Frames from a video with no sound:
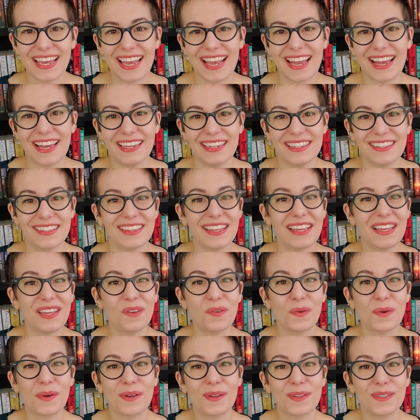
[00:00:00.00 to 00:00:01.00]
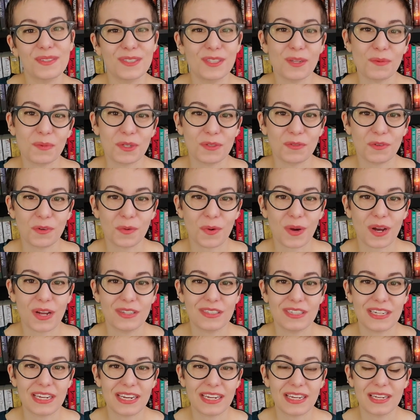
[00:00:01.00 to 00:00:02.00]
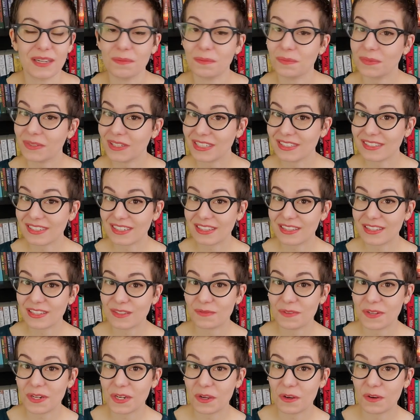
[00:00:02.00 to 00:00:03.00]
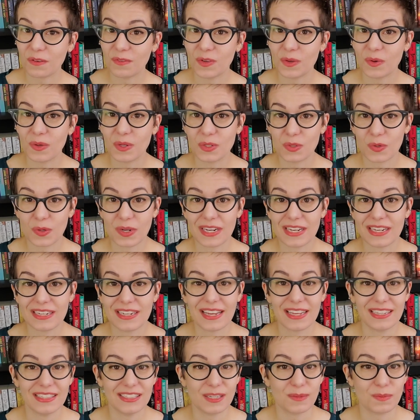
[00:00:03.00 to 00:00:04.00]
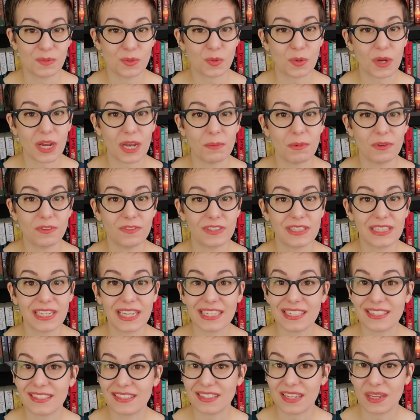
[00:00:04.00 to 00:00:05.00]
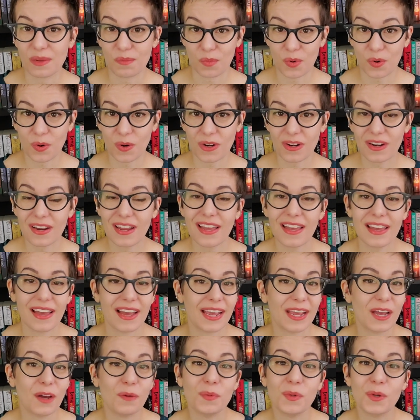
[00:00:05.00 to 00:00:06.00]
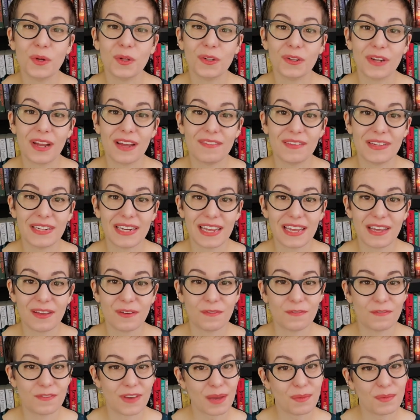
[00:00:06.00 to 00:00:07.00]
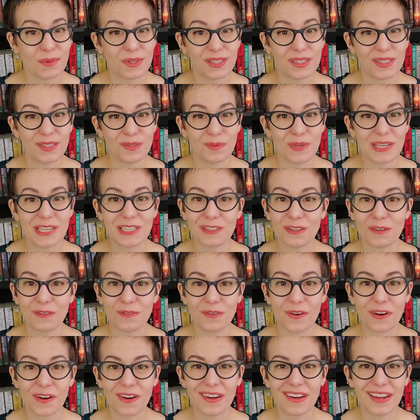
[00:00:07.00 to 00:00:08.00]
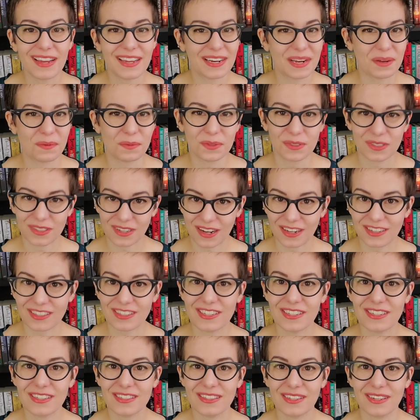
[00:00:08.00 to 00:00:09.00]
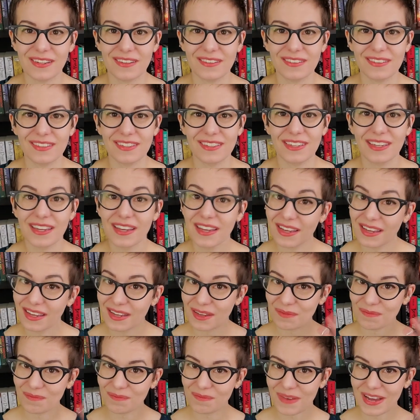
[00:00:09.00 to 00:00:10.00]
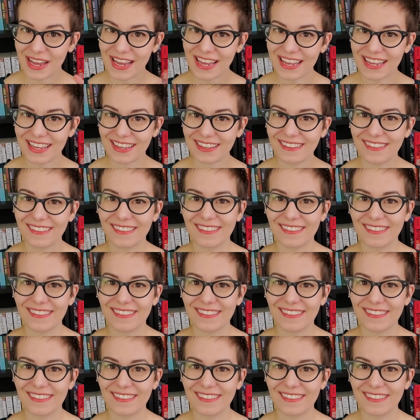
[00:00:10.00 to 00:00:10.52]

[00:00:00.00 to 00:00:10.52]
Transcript: And thank you all so much for watching. Please like this video if you enjoyed it and subscribe if you'd like to see more. I hope you all are having a fabulous week so far and I will talk to you soon. Bye!